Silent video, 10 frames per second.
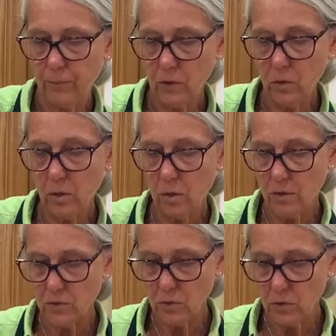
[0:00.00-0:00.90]
You can
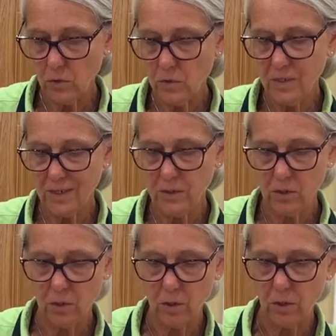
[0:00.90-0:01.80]
also use
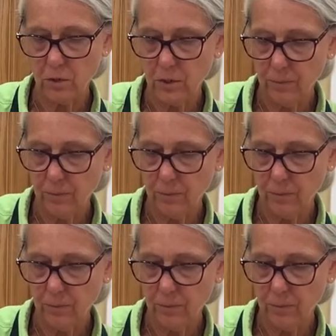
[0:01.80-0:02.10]
Instacart.